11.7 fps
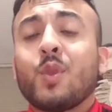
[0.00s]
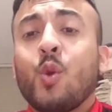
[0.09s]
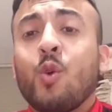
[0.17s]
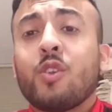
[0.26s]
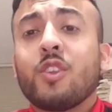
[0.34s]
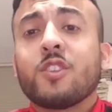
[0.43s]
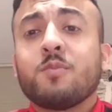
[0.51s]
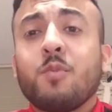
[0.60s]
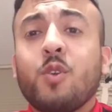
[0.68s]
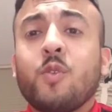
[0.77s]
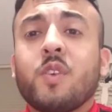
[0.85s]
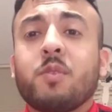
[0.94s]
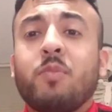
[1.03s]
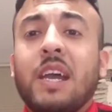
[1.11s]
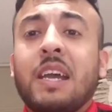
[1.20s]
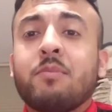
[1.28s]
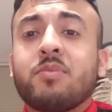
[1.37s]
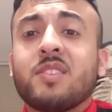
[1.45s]
On the smoke,
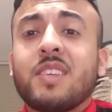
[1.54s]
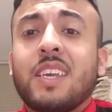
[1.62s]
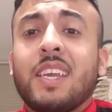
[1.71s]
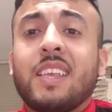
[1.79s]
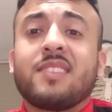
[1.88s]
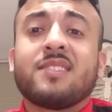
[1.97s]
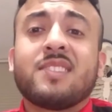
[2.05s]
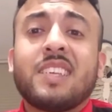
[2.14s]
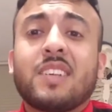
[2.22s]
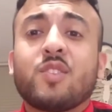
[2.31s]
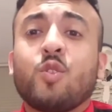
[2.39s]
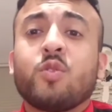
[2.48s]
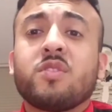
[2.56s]
perhaps a 6 or